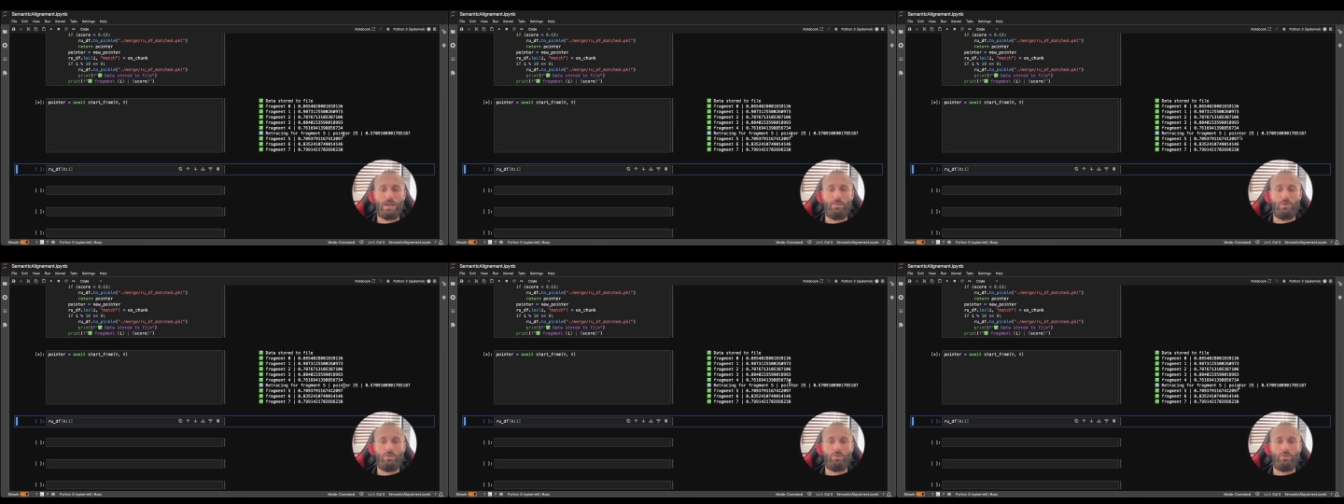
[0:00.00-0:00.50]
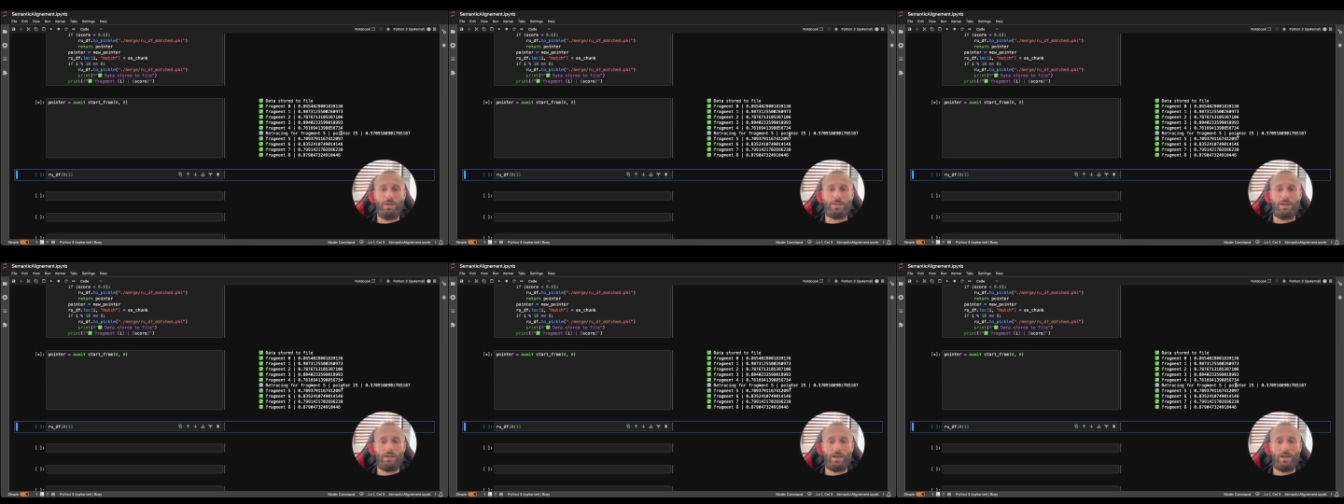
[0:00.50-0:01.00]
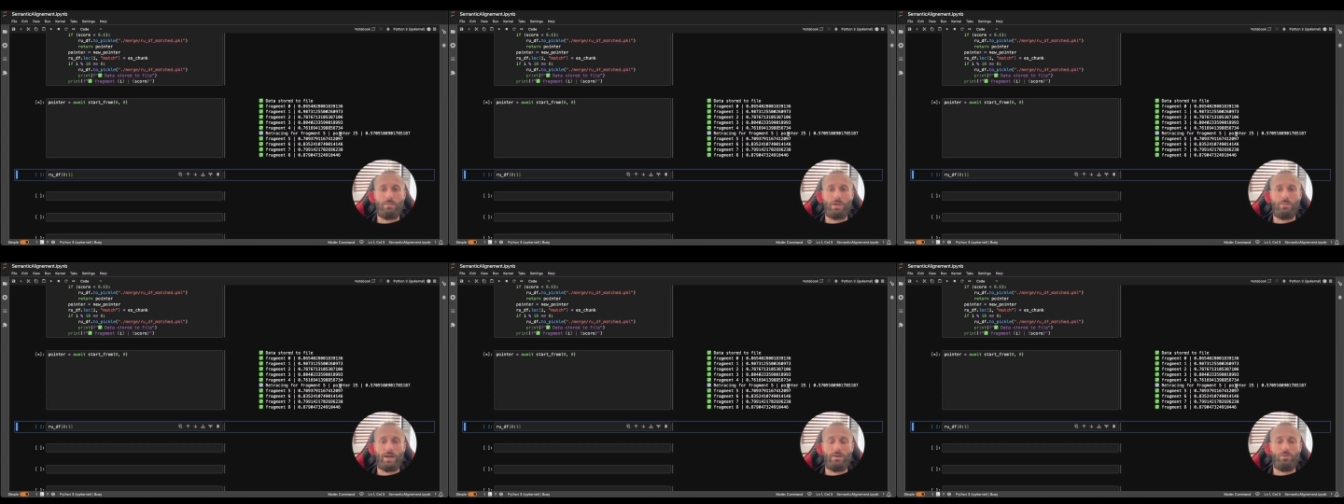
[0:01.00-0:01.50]
able to fix
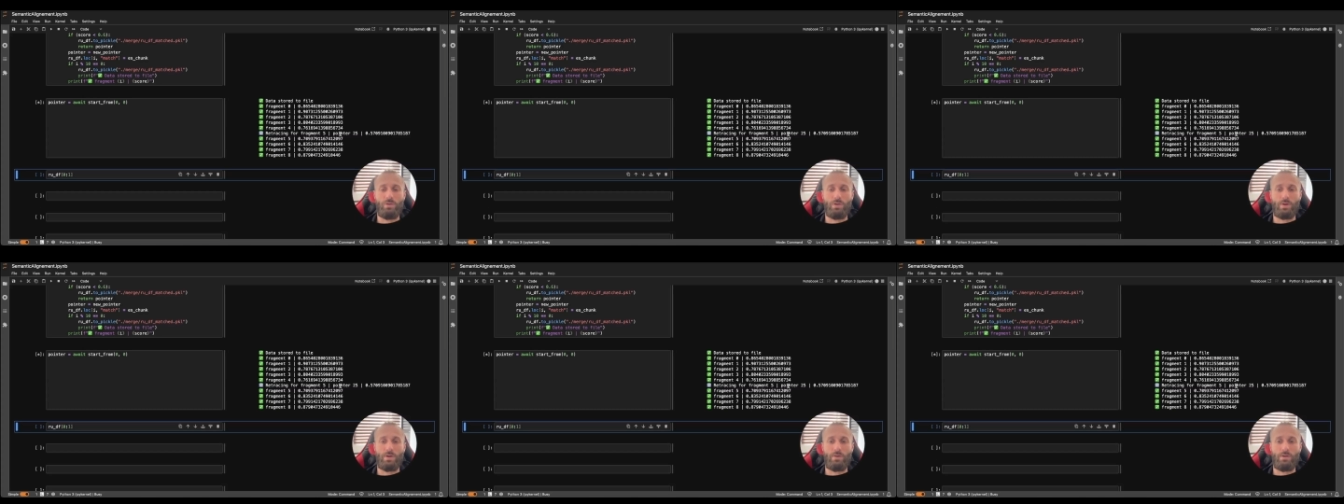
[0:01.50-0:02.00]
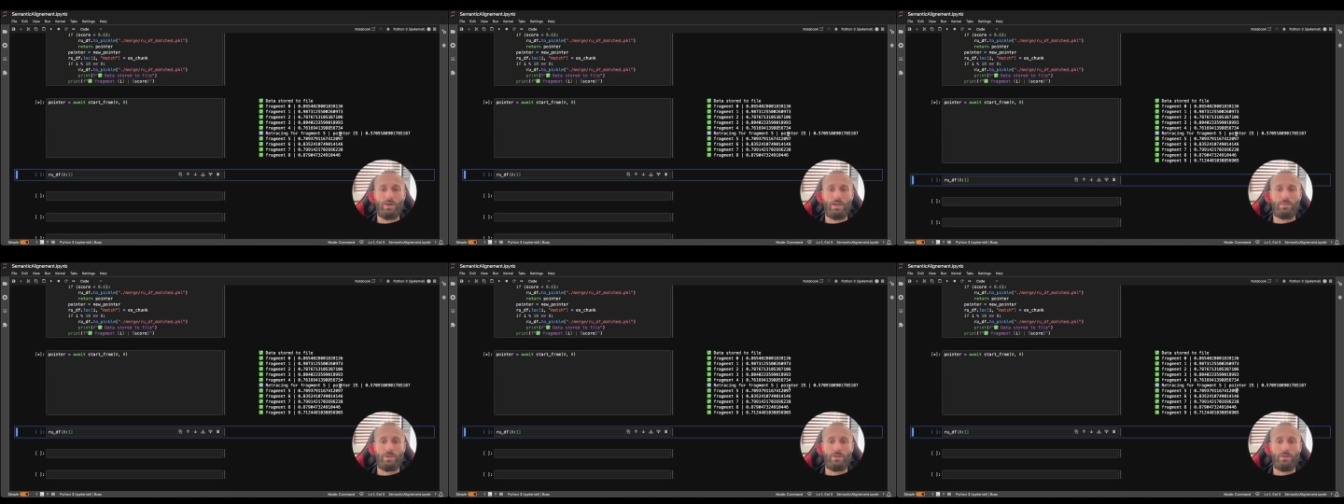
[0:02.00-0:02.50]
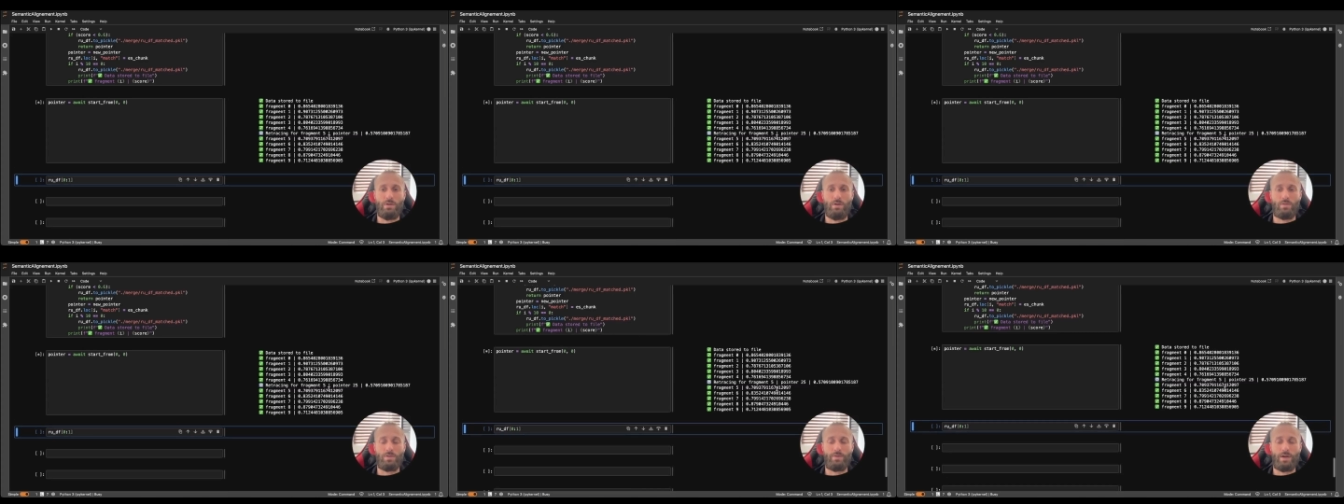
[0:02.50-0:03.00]
alignment by doing retracement
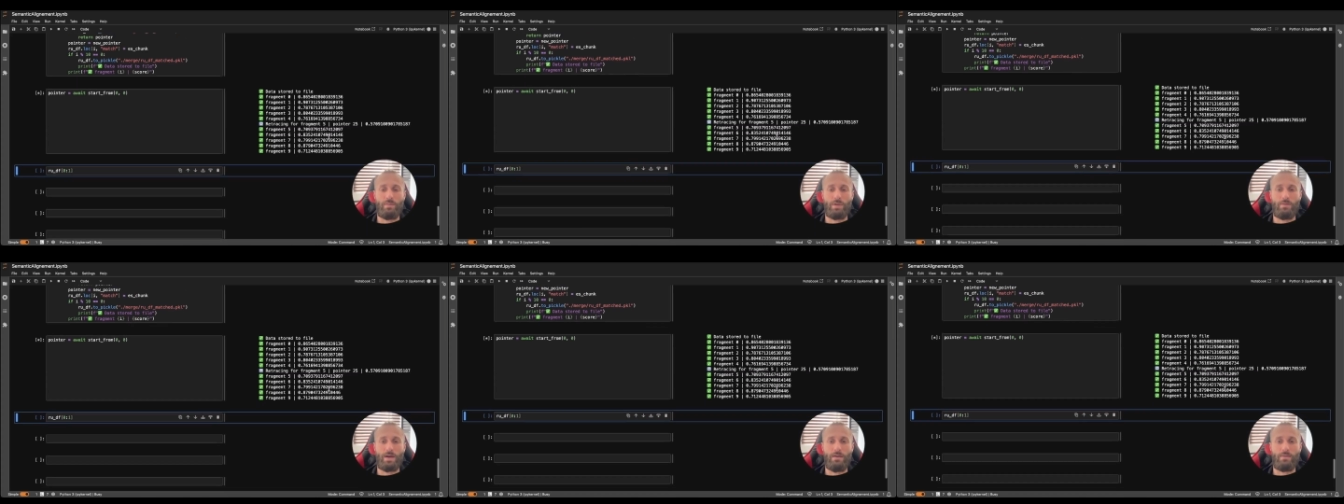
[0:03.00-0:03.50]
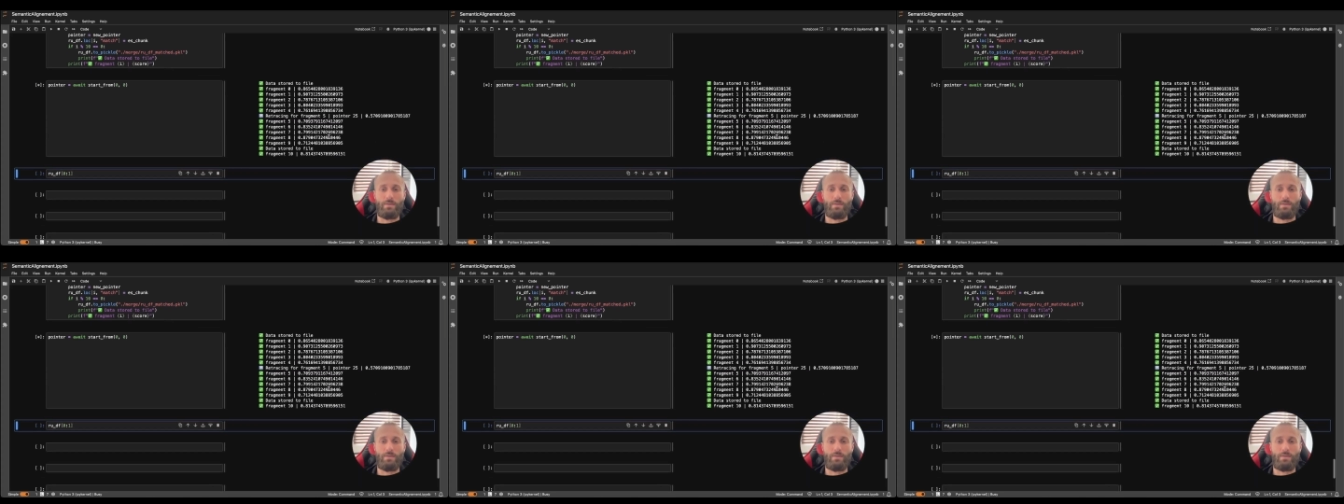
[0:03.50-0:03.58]
for the fragment 5.